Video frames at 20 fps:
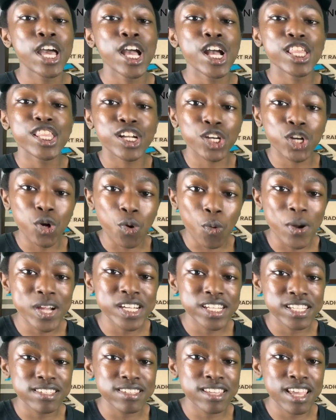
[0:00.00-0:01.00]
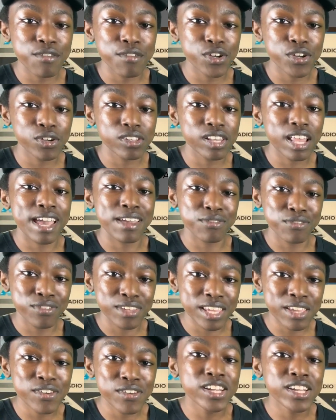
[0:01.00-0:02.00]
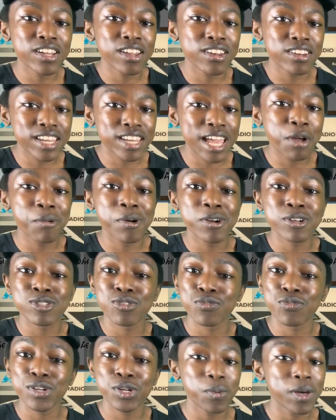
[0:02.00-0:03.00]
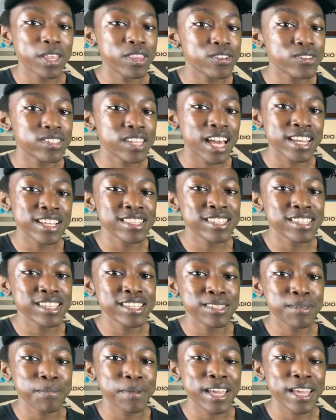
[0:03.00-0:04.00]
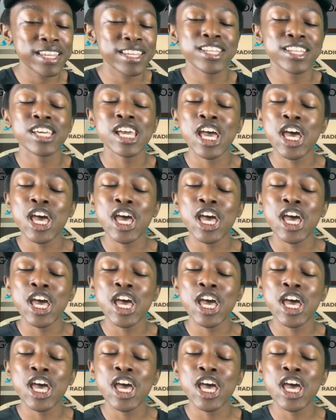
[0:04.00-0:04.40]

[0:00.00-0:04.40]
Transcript: They're going to save your life. Even on a day where severe weather is not anticipated,